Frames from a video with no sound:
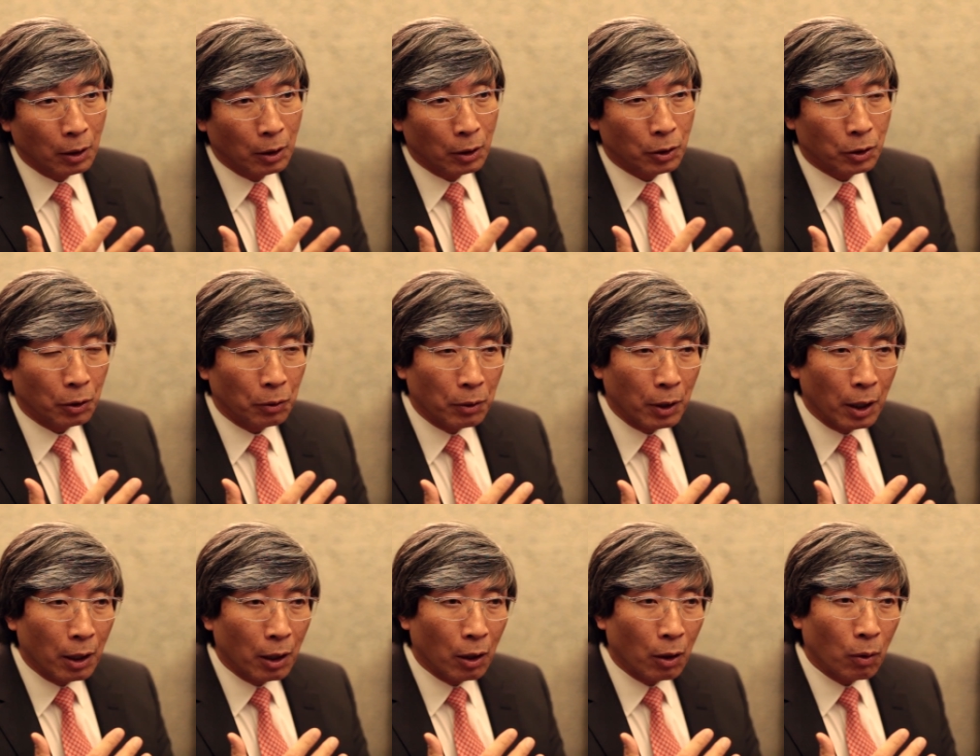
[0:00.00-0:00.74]
So
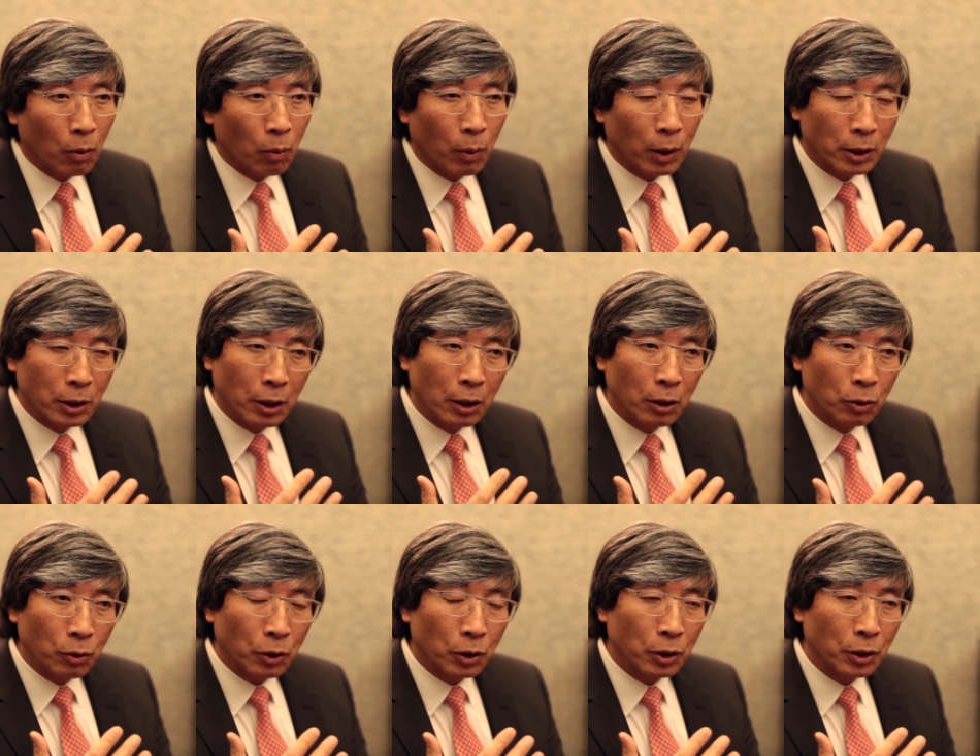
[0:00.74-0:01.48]
now what's
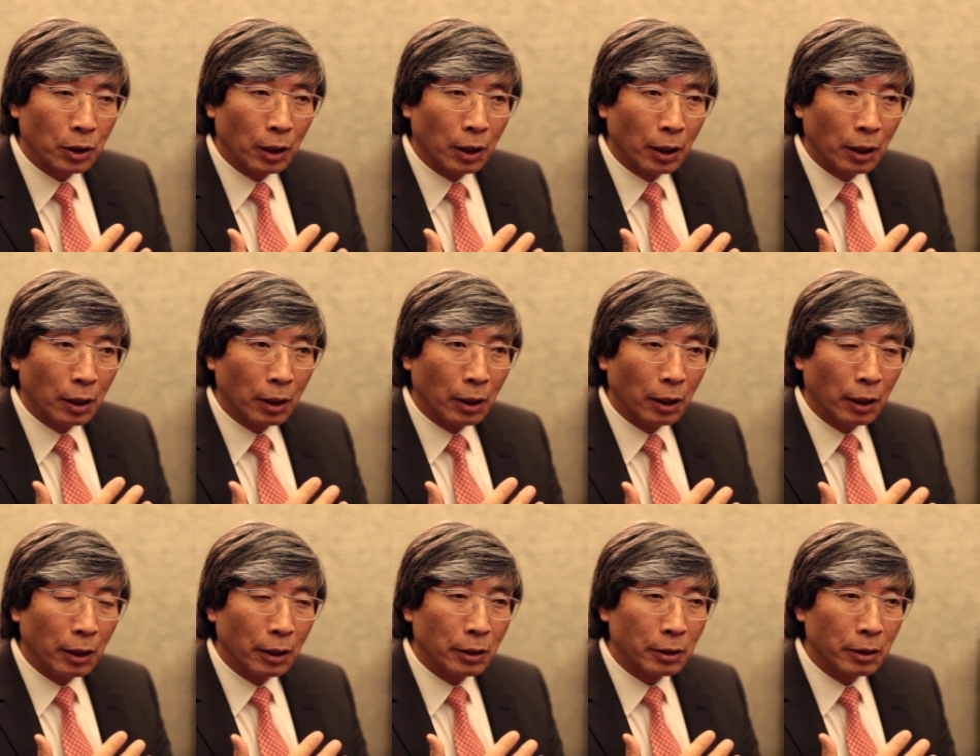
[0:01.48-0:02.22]
interesting
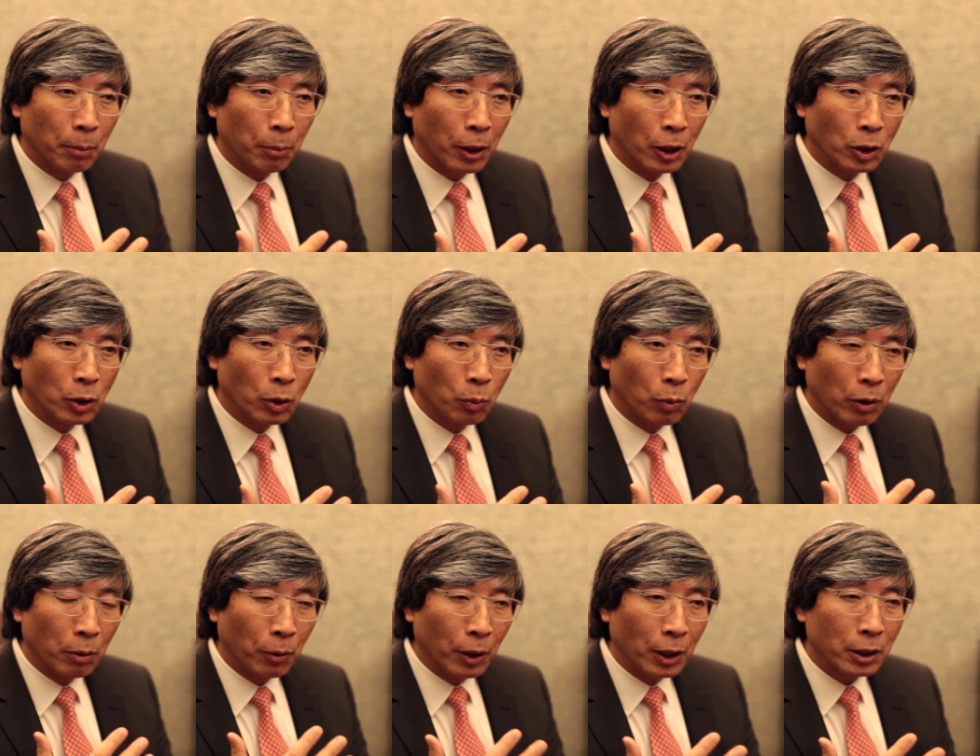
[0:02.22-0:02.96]
is a patient
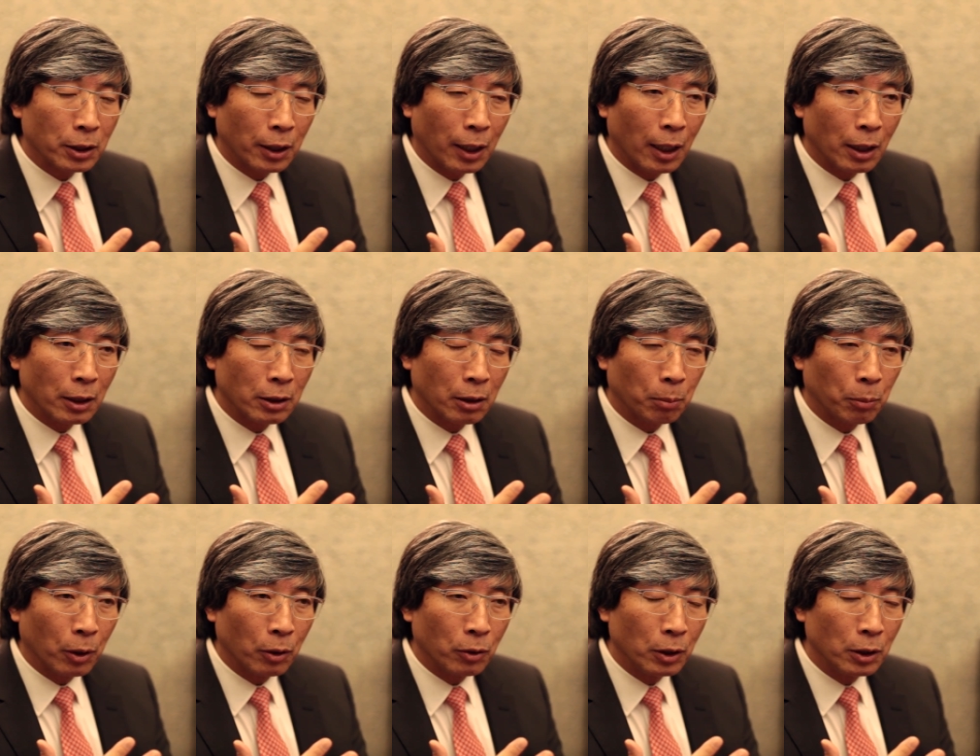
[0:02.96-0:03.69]
with breast cancer
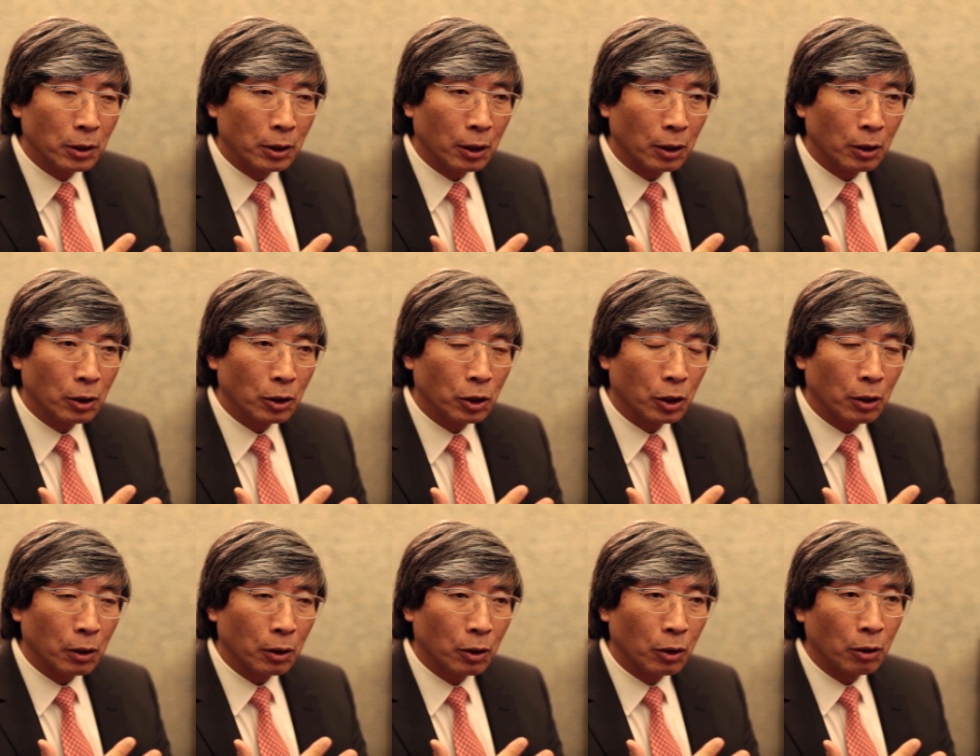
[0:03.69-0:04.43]
protein
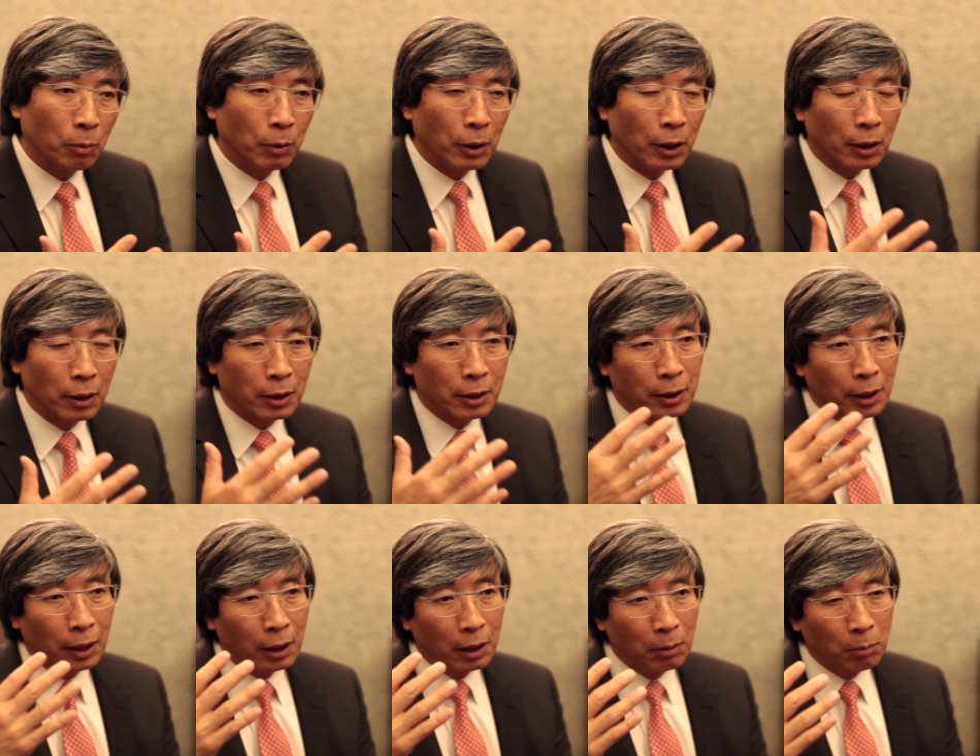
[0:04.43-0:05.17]
signature could be the
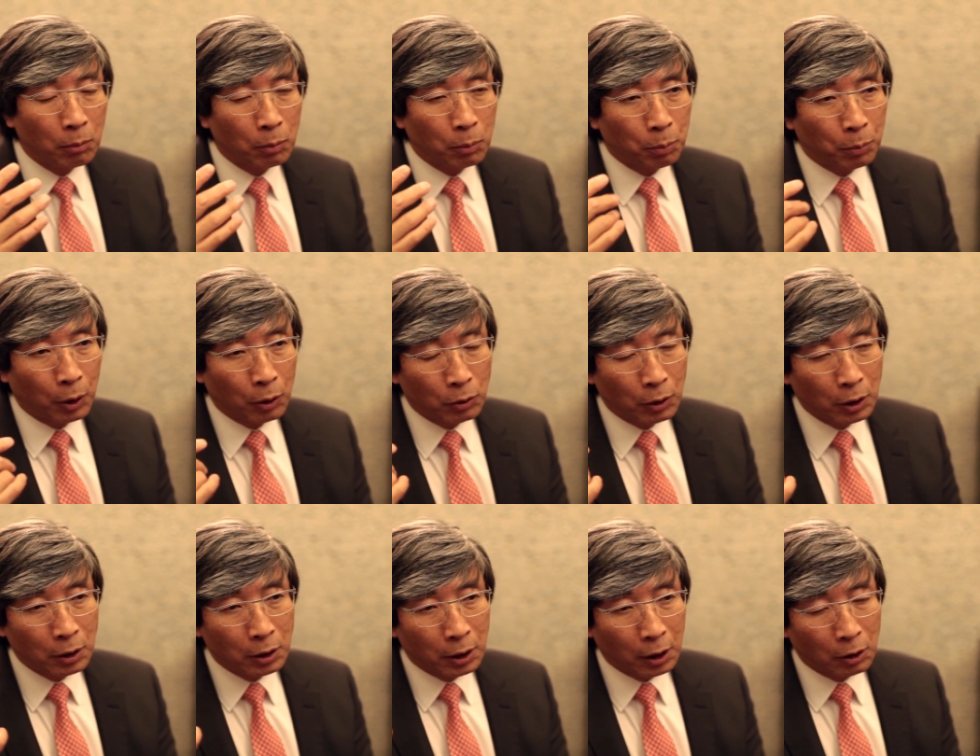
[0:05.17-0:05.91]
same
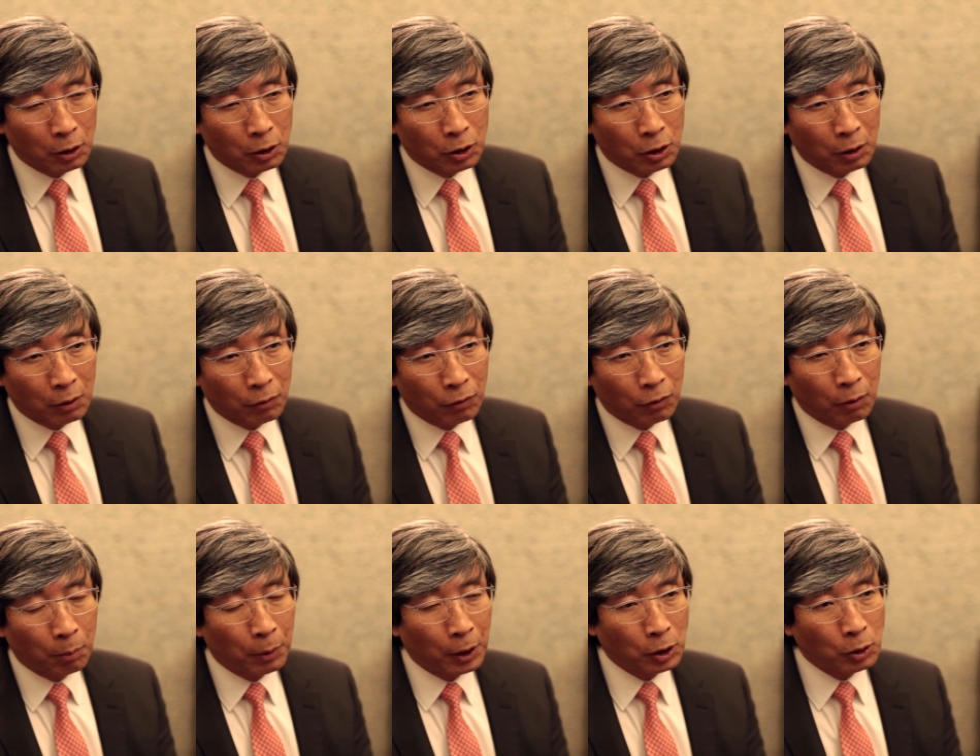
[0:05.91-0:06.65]
protein signature
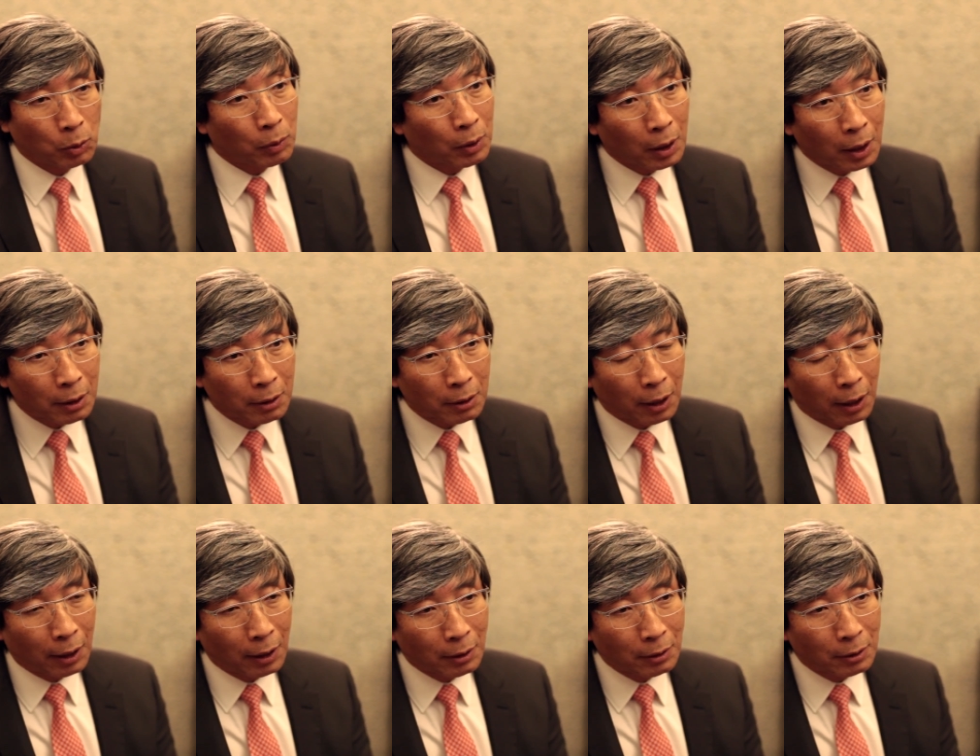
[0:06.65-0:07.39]
for a patient with
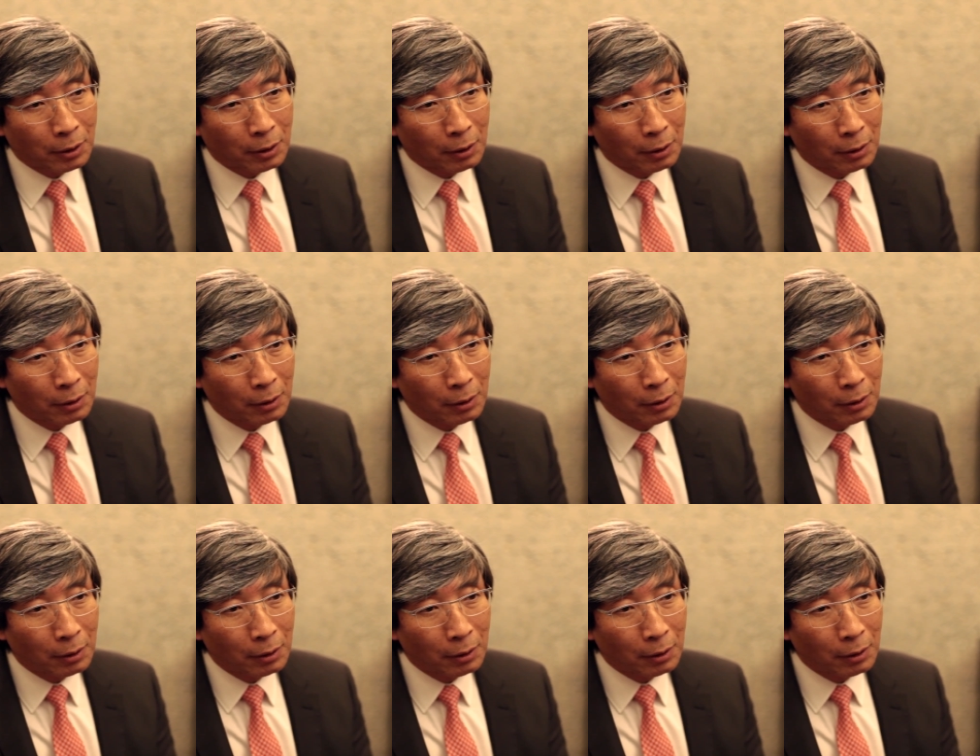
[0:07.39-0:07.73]
lung cancer.